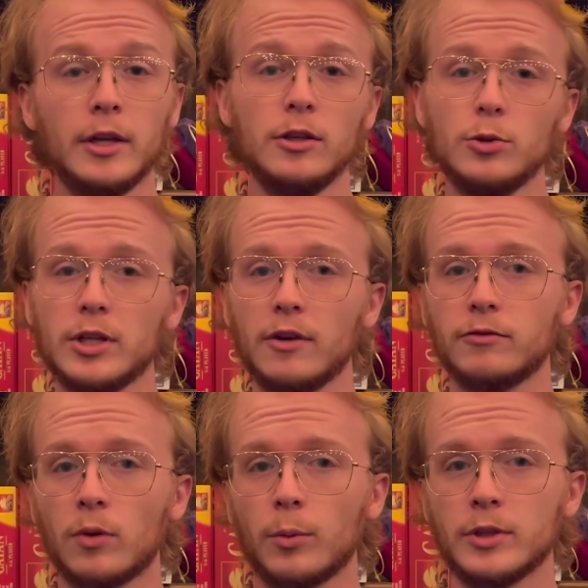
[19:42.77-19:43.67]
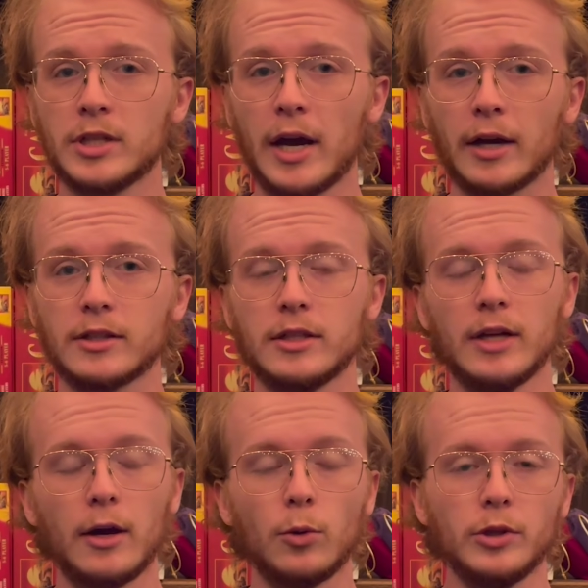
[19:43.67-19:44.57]
using a forward dock to
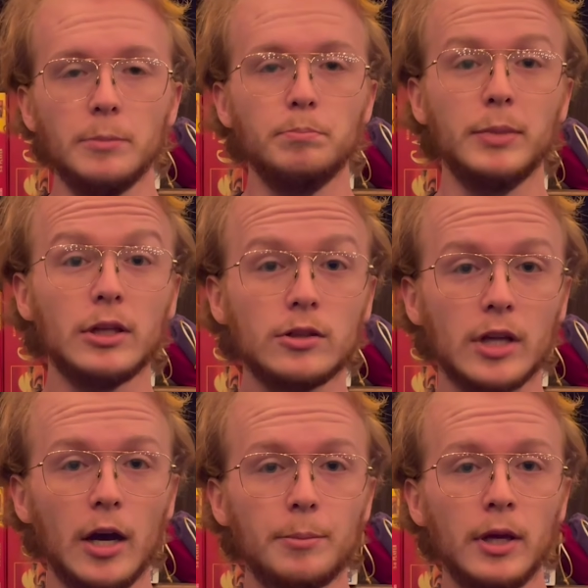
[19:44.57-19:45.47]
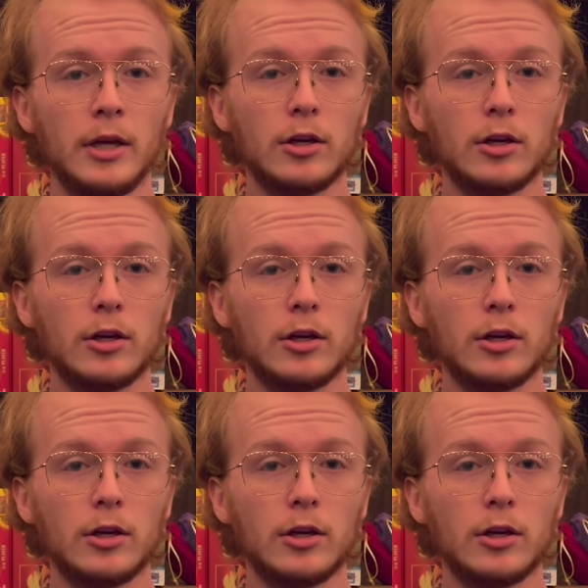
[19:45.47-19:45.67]
not only build up